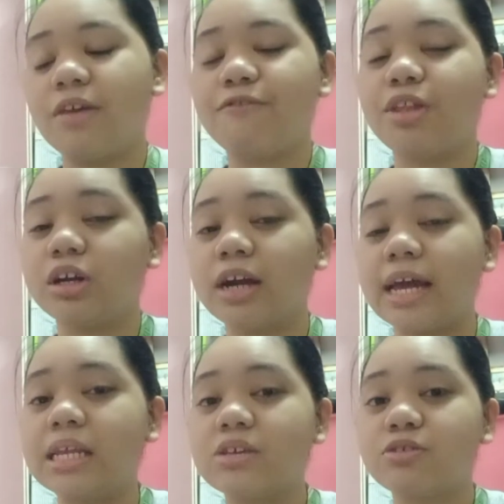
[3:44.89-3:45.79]
if there are
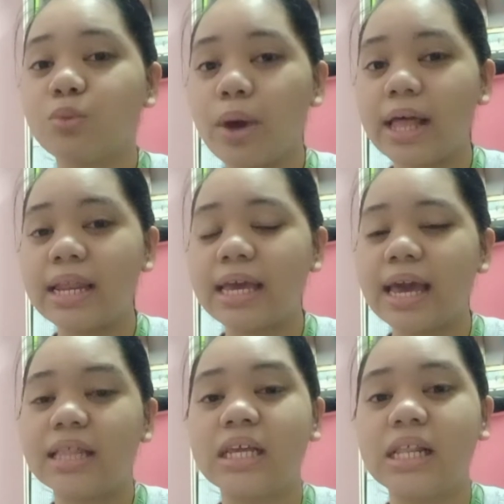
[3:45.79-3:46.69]
any swelling,
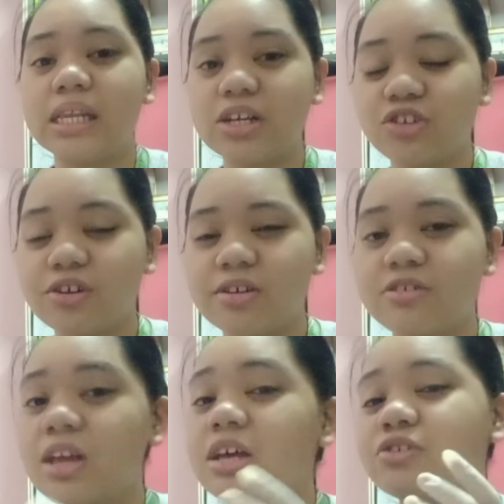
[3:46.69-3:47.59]
any lesions,